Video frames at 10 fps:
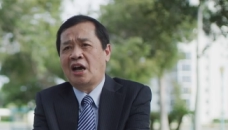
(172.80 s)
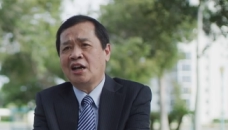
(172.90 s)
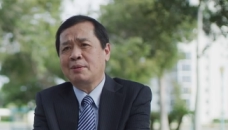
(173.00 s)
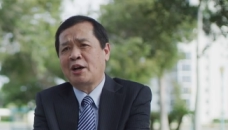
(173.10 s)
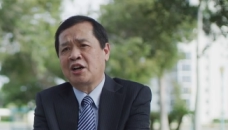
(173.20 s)

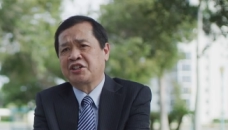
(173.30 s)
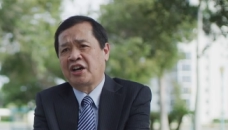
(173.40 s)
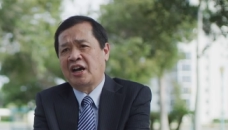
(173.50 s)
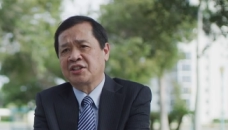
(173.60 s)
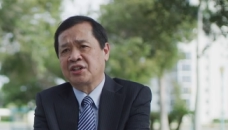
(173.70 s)

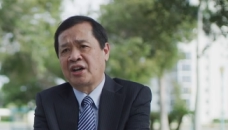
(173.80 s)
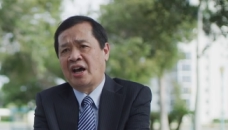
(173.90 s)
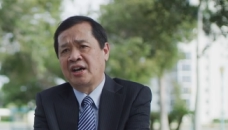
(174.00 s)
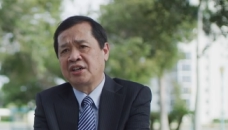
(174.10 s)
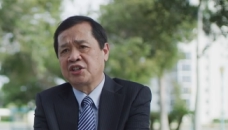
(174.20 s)
acupuncture has a
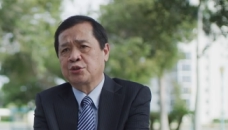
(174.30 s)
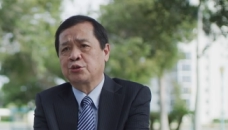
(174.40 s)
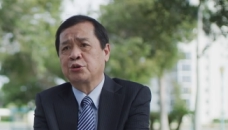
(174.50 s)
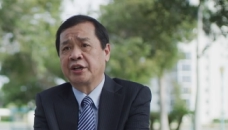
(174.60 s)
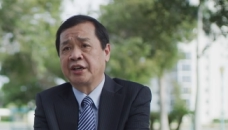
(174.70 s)
long
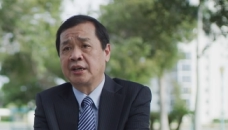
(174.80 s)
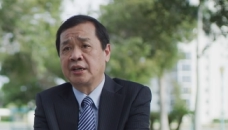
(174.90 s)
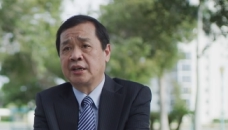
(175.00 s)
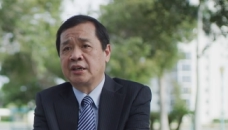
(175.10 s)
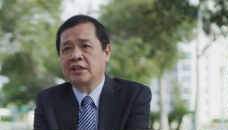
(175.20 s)
history.
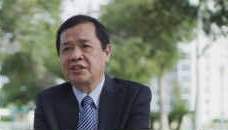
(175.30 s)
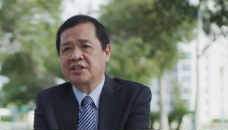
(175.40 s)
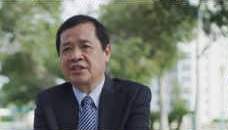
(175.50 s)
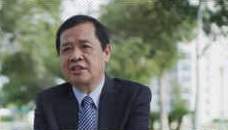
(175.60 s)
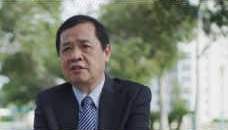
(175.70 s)
It
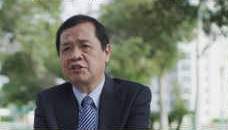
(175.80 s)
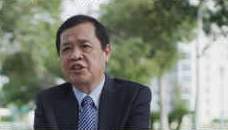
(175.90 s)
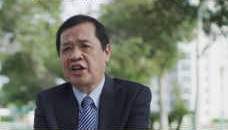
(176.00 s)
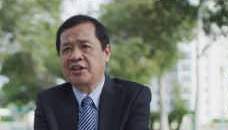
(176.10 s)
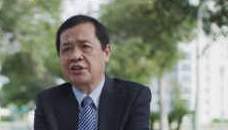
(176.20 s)
served
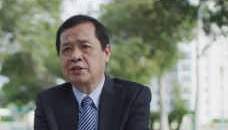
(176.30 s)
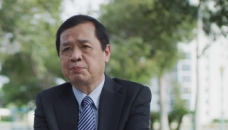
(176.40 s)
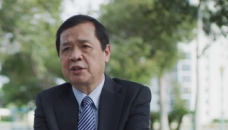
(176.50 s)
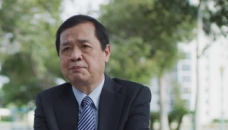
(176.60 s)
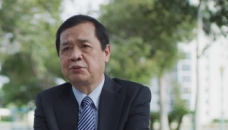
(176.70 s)
Chinese
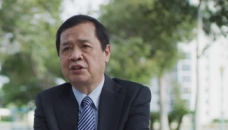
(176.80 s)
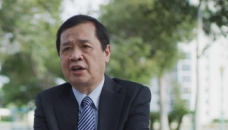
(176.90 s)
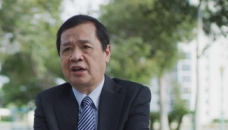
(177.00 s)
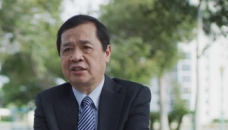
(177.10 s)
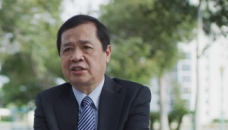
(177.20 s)

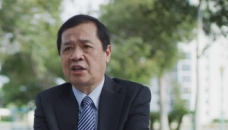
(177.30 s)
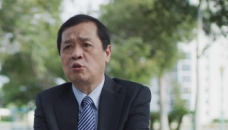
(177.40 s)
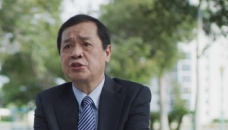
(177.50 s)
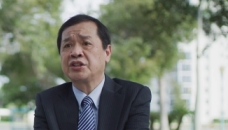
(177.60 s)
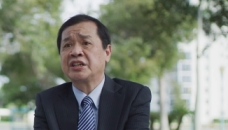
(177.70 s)
people
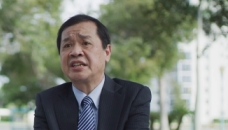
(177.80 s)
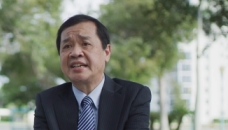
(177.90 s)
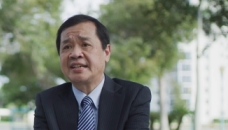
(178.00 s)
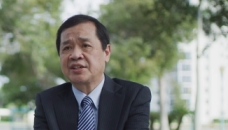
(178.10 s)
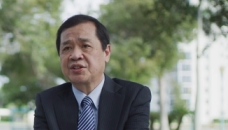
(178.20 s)
thousand
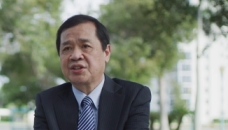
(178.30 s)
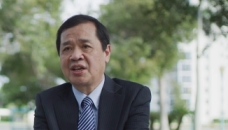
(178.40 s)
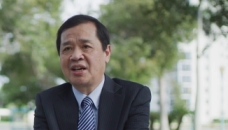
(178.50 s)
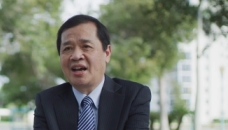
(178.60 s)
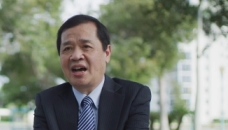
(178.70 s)
years
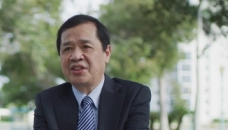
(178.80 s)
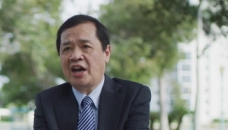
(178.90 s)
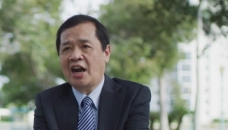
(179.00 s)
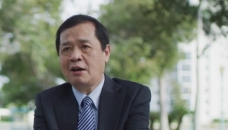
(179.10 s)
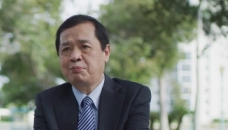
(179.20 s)
and
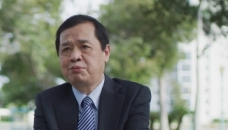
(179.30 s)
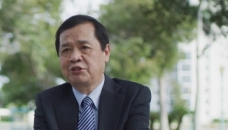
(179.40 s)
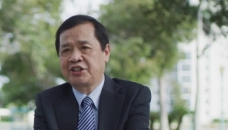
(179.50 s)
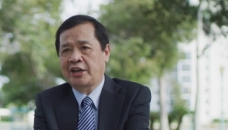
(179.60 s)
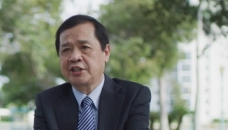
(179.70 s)
help
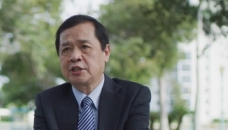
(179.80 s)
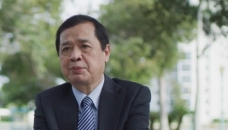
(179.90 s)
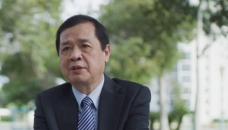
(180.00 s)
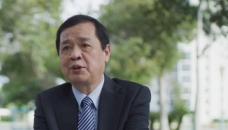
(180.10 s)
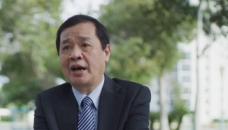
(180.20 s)
Chinese
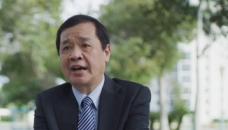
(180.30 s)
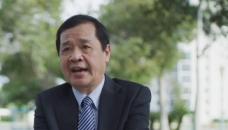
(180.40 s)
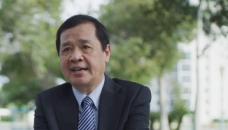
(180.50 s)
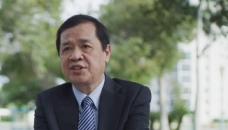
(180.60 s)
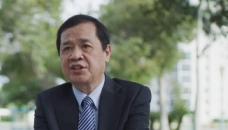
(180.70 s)
people
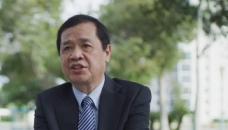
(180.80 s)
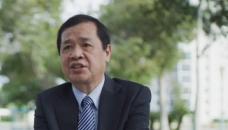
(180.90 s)
against